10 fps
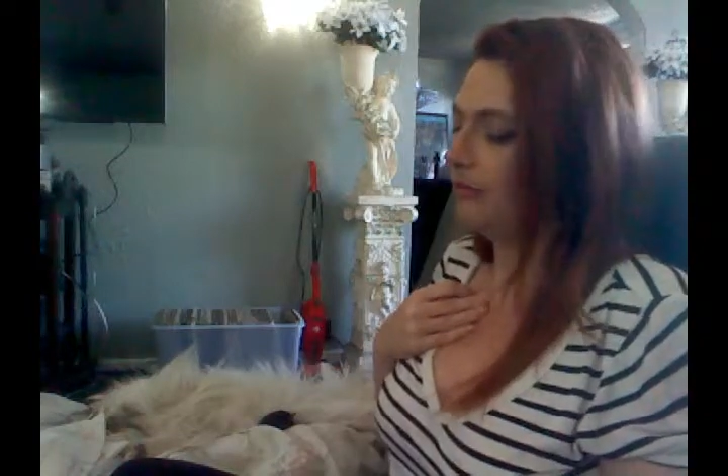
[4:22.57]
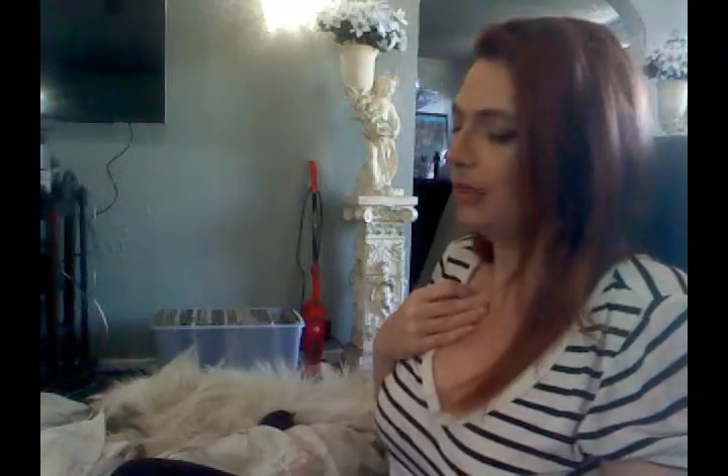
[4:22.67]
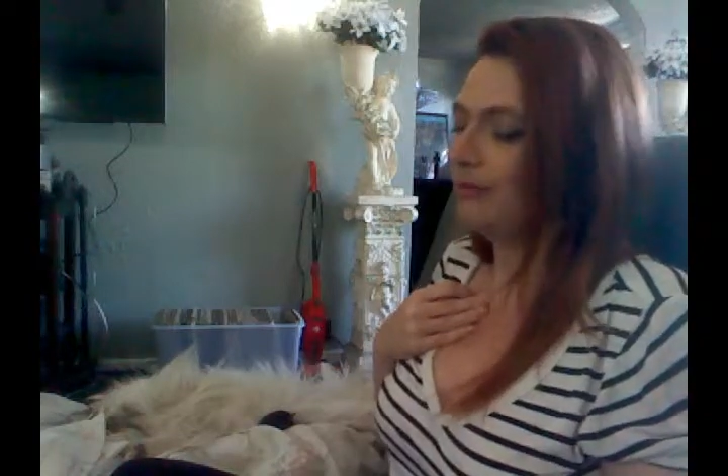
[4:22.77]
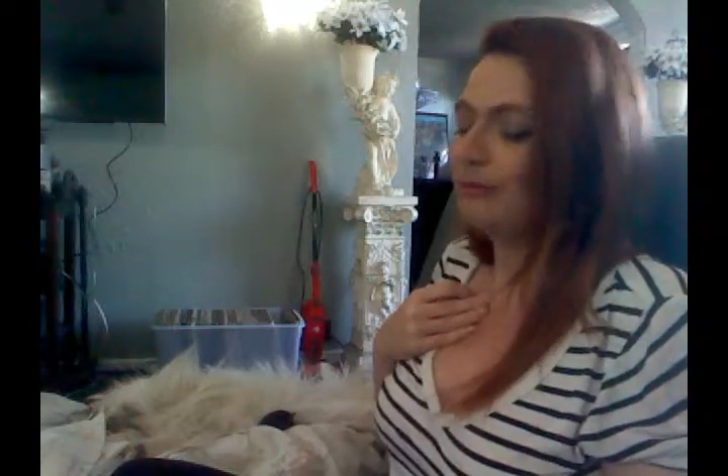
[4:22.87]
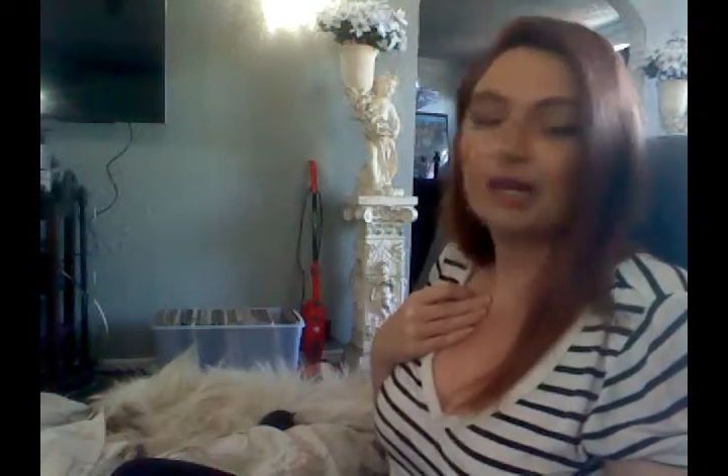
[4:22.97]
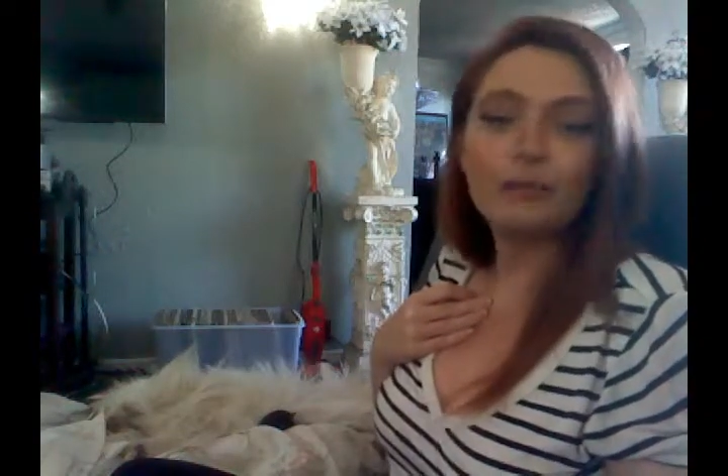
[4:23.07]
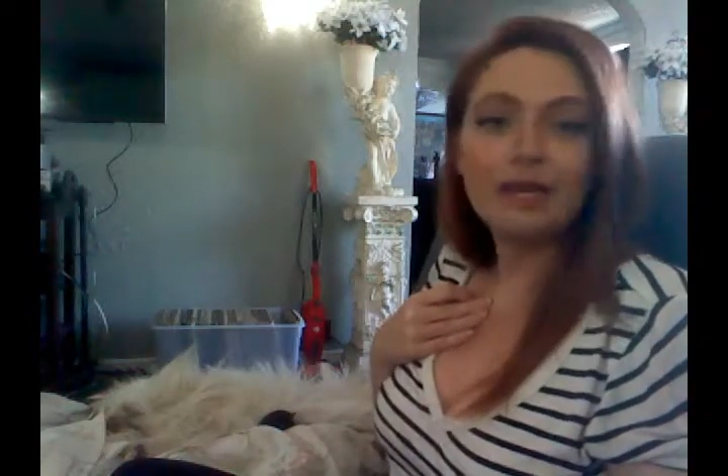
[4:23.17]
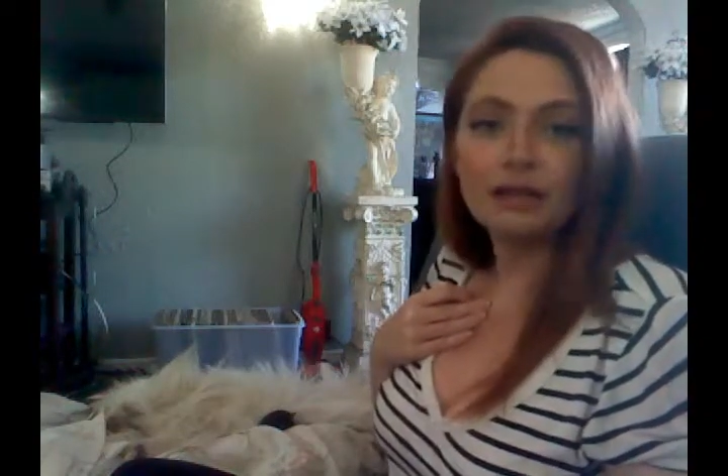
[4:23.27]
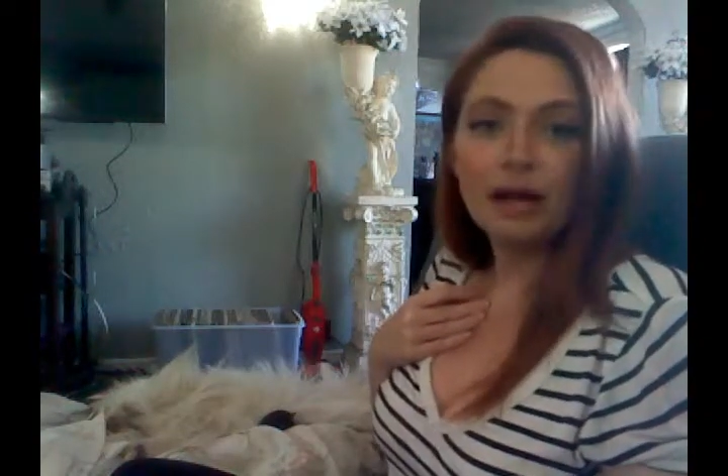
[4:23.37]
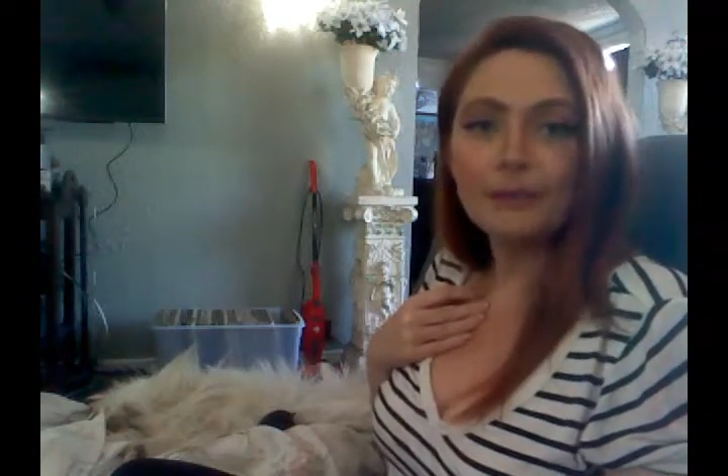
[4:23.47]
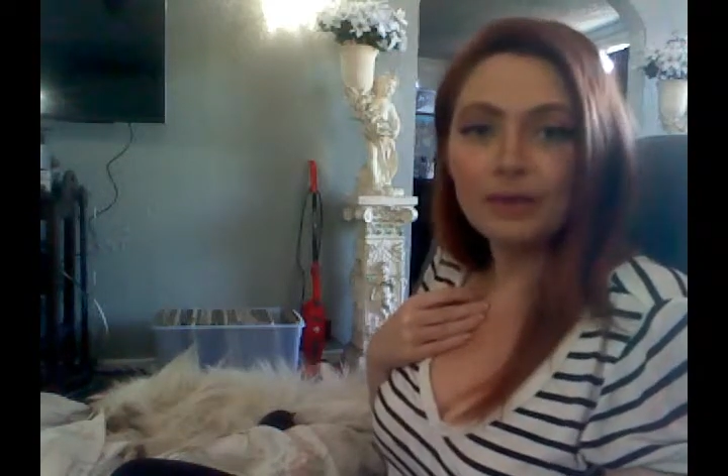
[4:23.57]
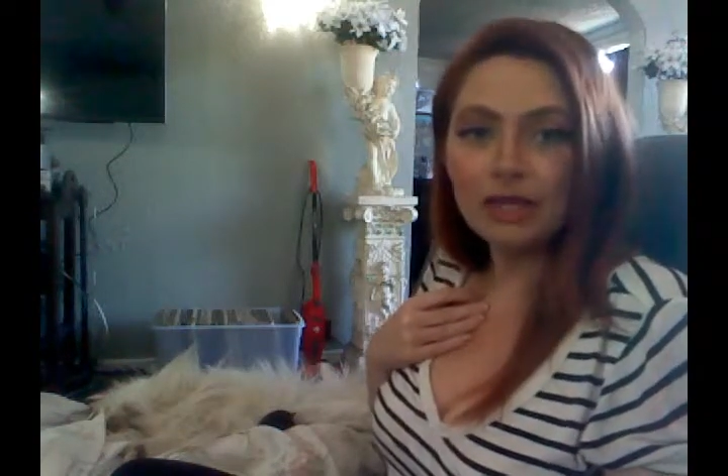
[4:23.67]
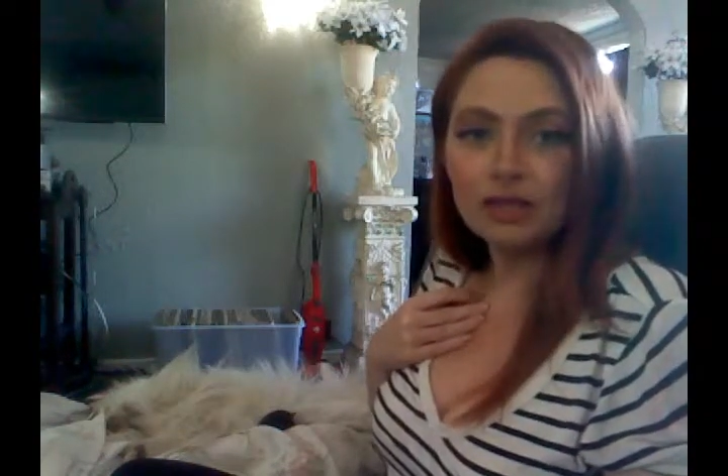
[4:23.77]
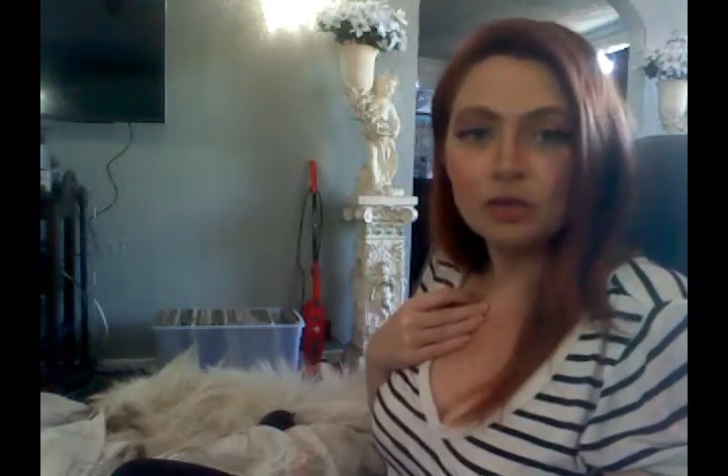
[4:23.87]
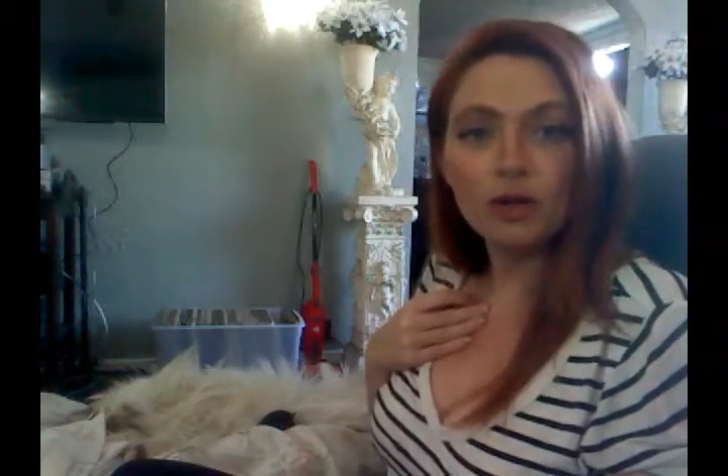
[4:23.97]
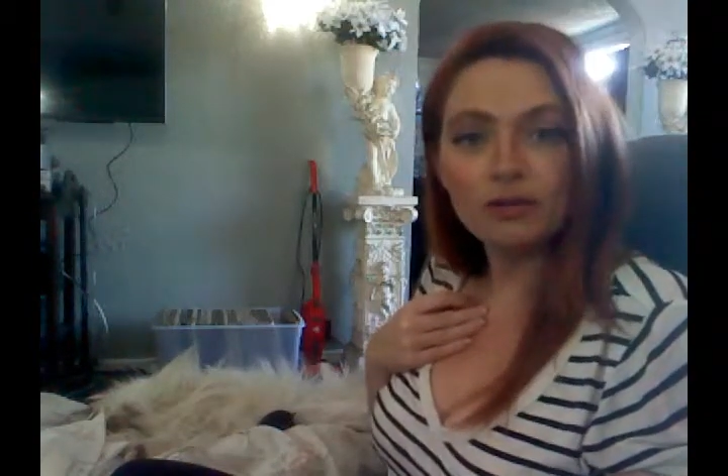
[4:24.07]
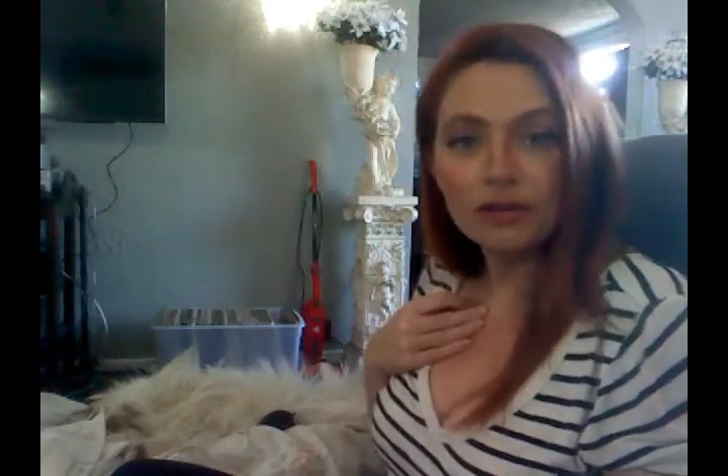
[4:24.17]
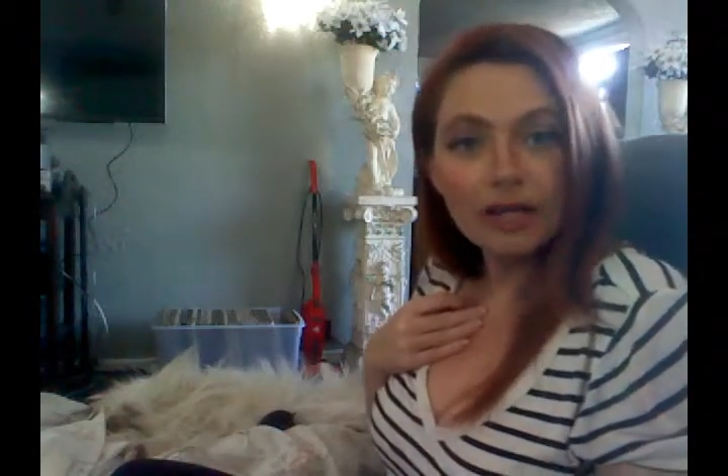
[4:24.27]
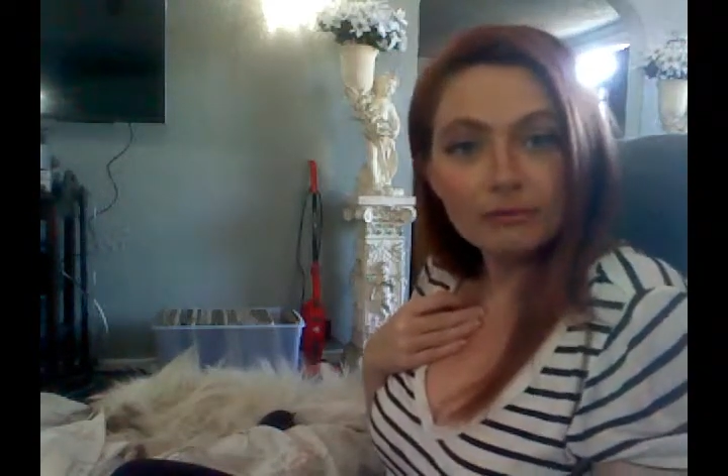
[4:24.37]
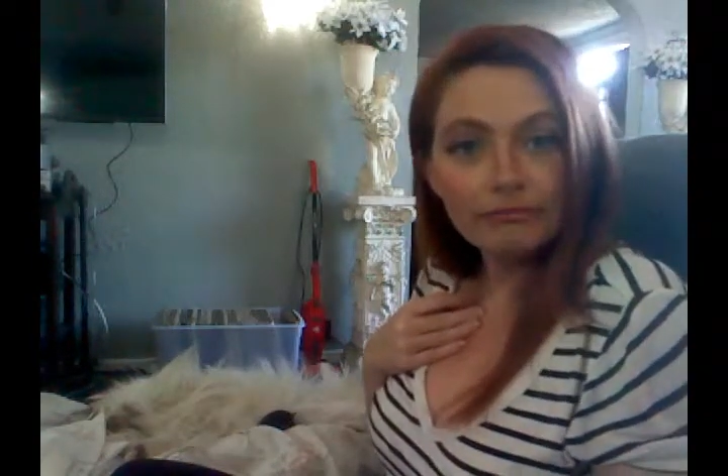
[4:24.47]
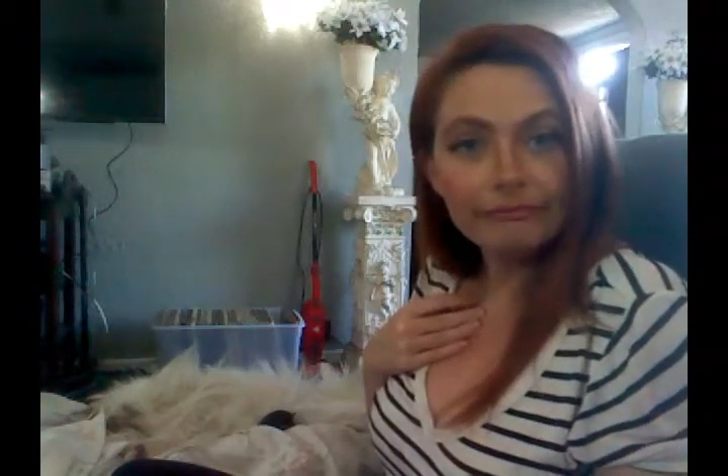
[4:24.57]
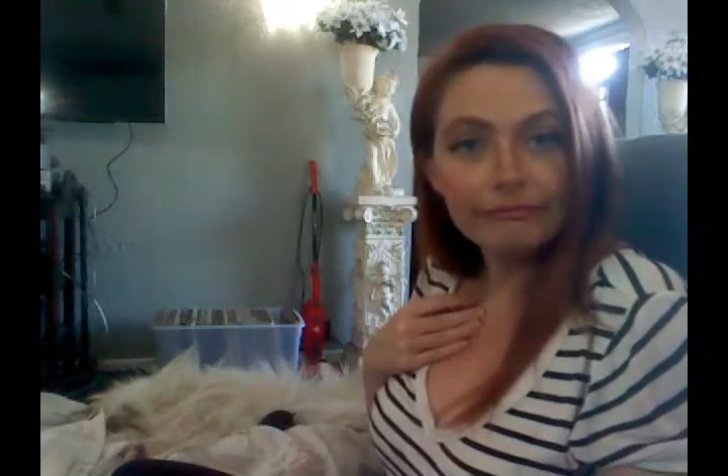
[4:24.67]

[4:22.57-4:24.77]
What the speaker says: It may or may not be a twin flame.